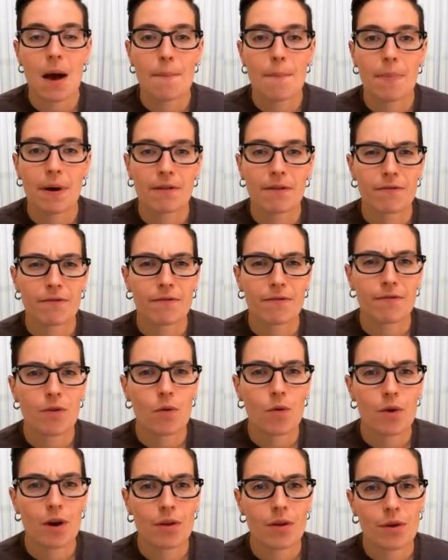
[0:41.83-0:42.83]
but
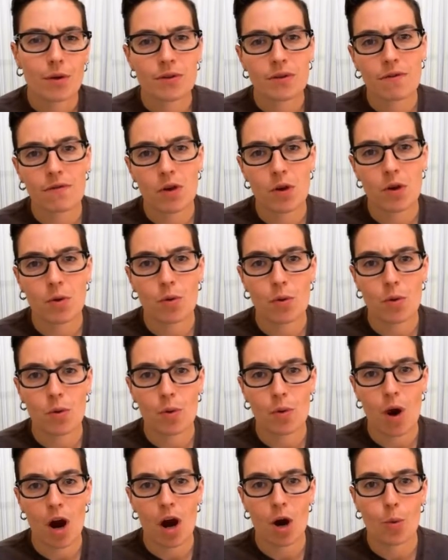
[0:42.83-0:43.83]
for those of you
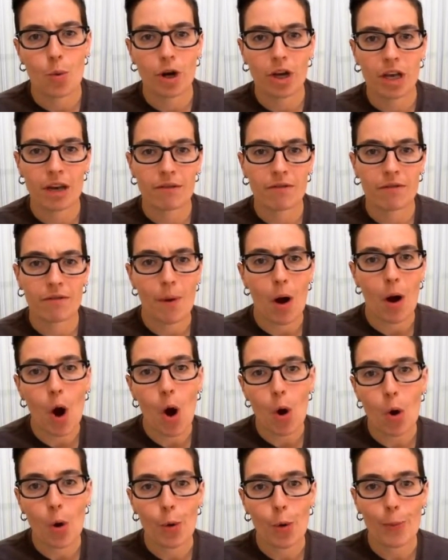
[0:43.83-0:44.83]
who are working from
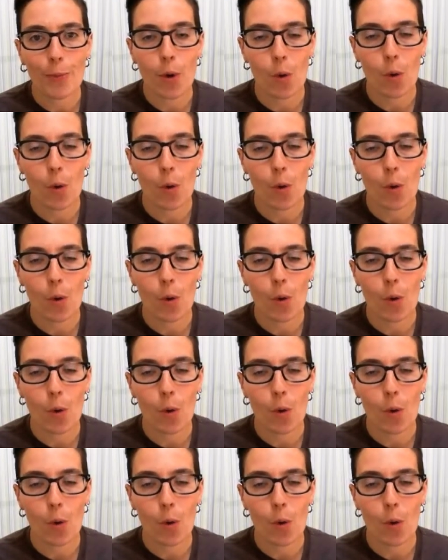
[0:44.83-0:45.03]
home